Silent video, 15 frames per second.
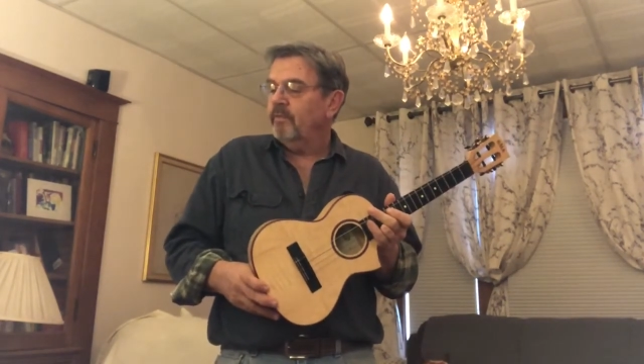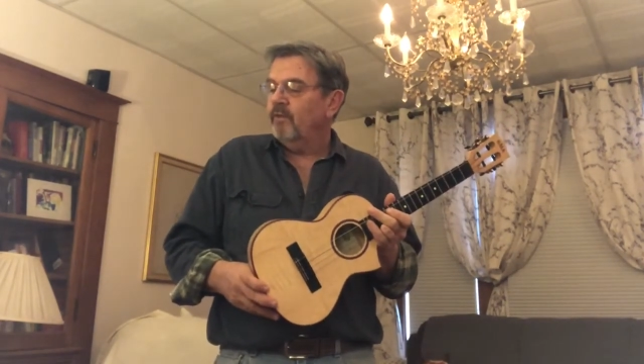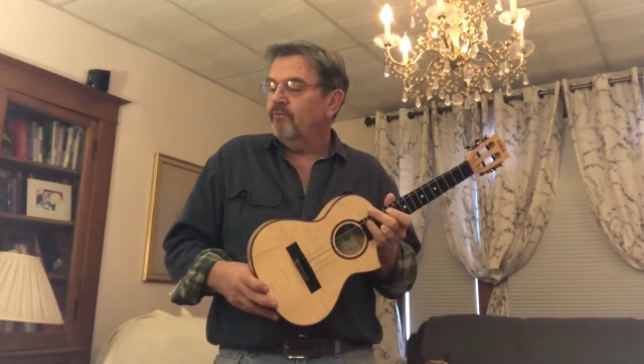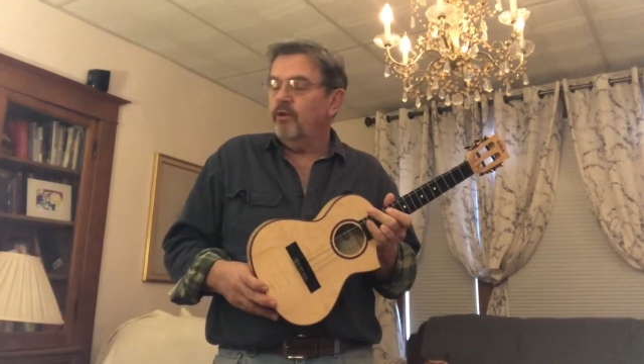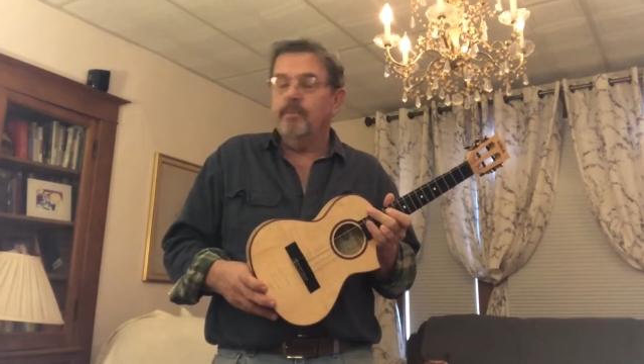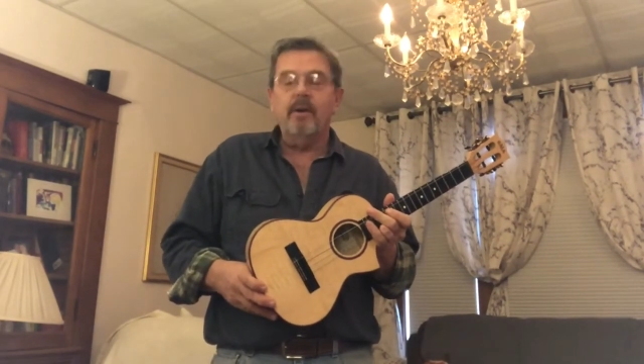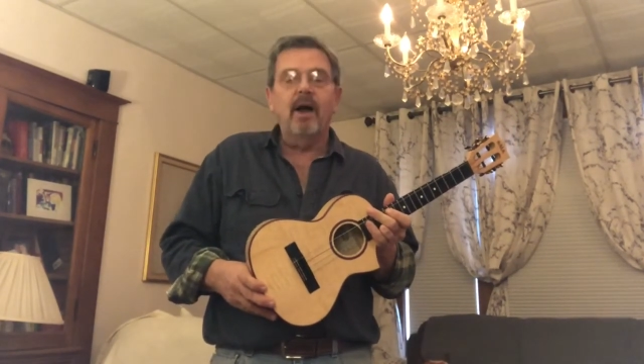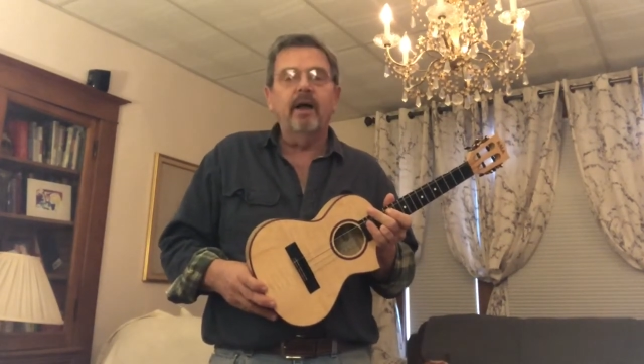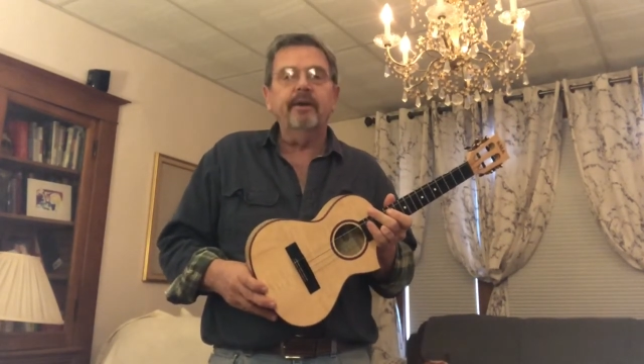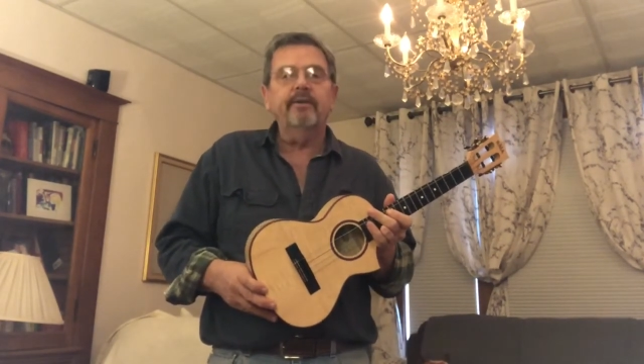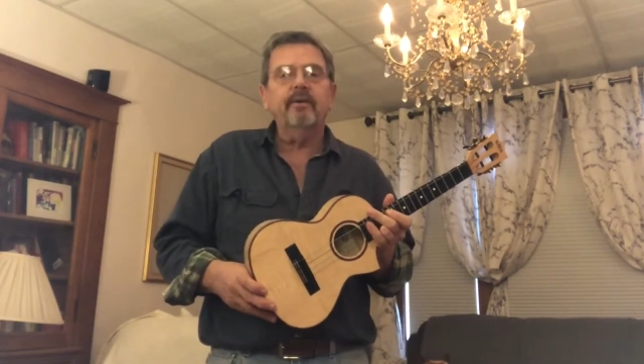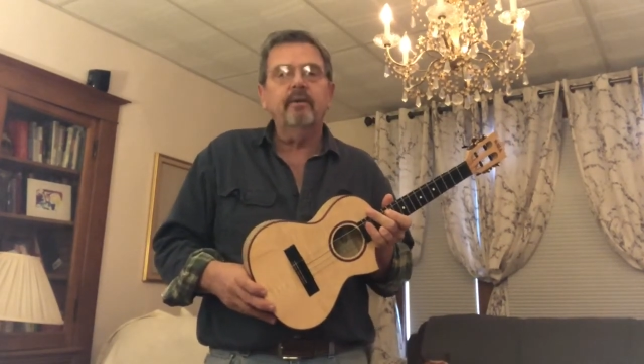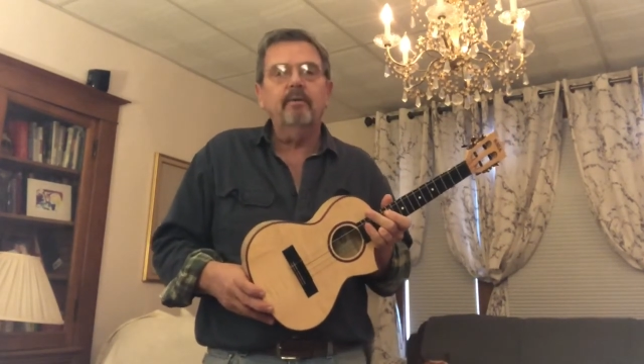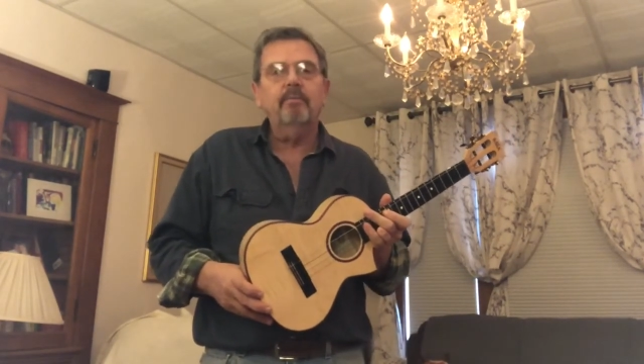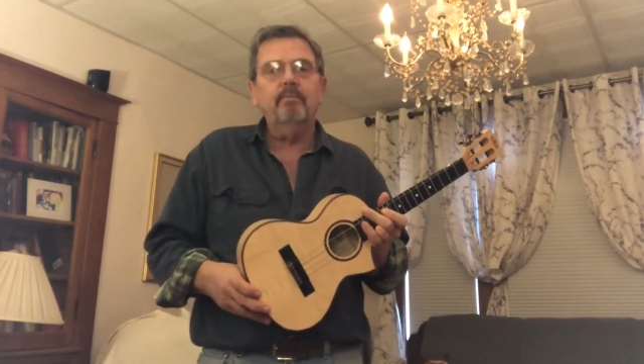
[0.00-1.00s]
Fremont
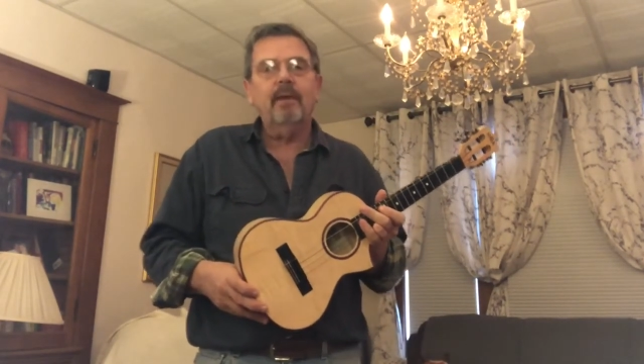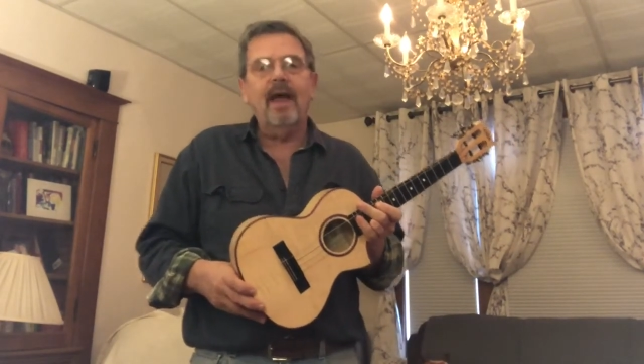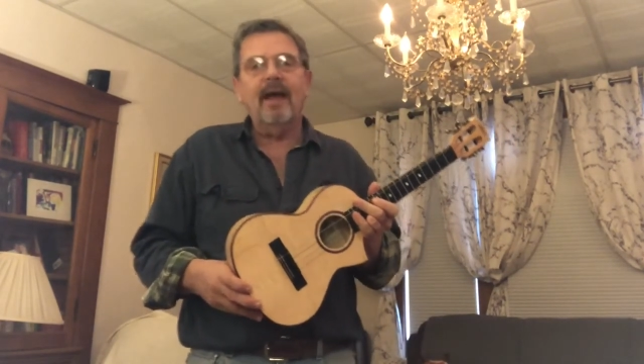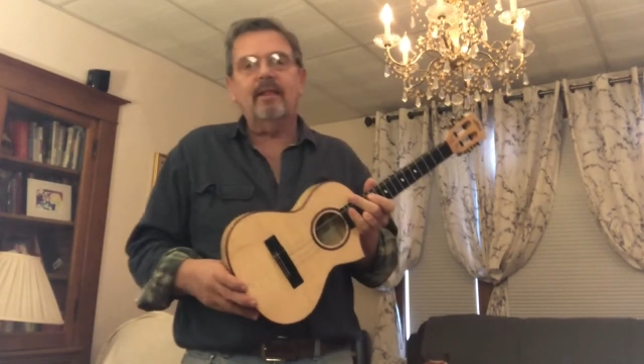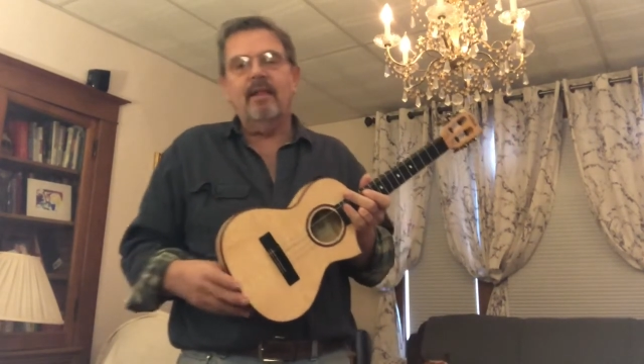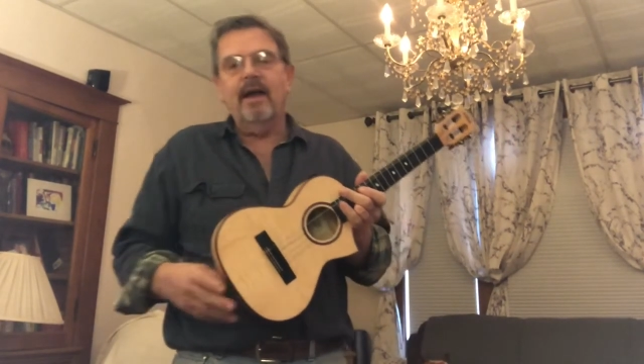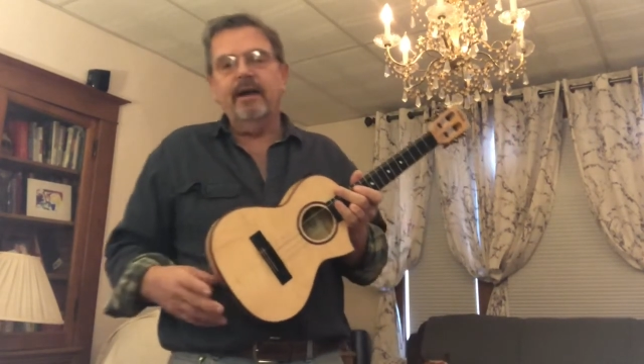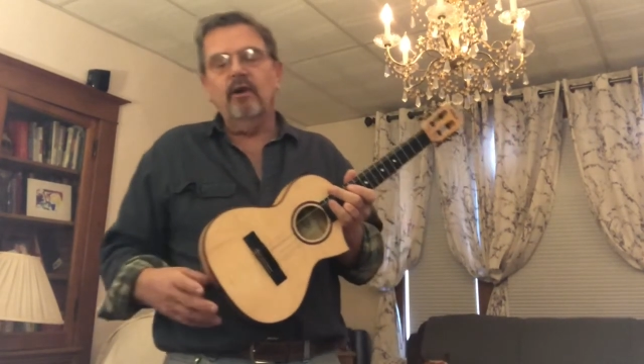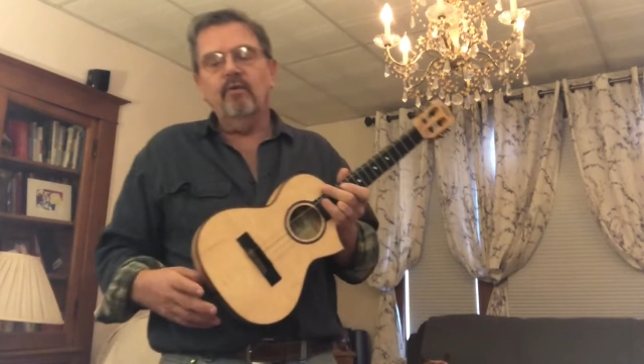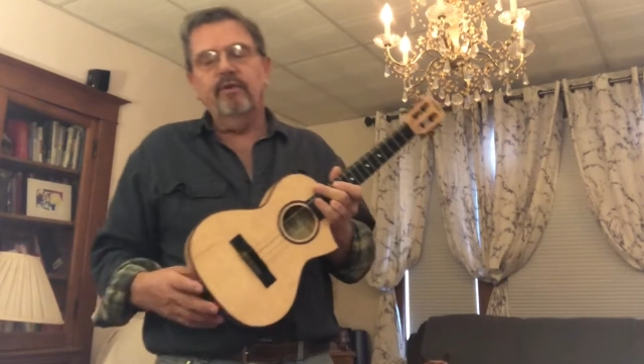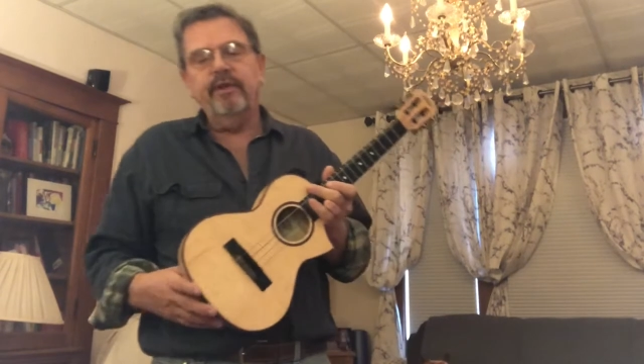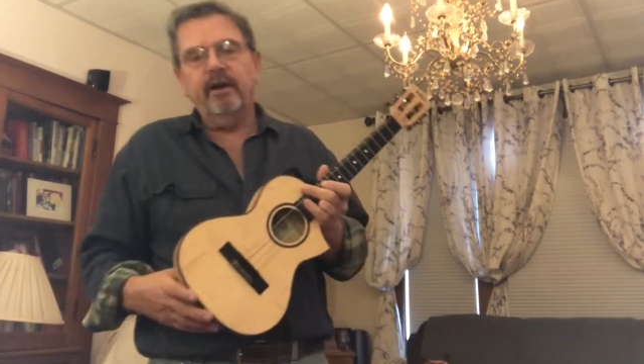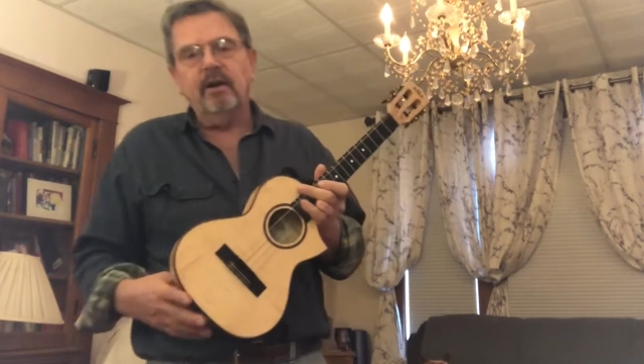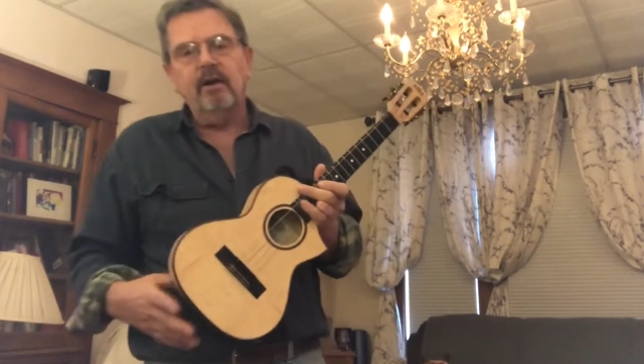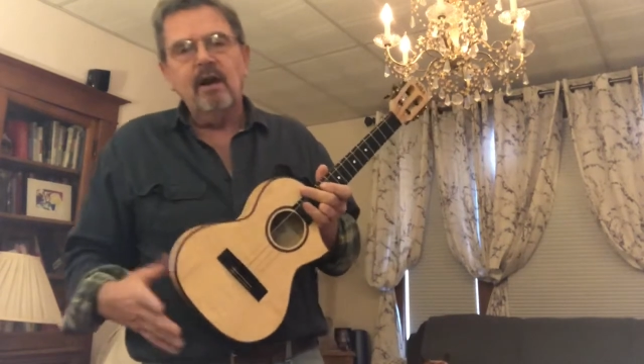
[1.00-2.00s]
Blackline over
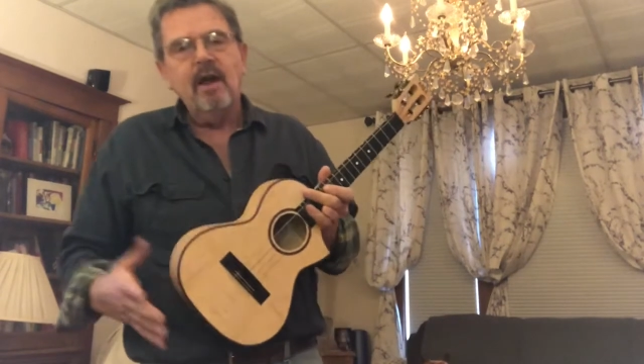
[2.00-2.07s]
there.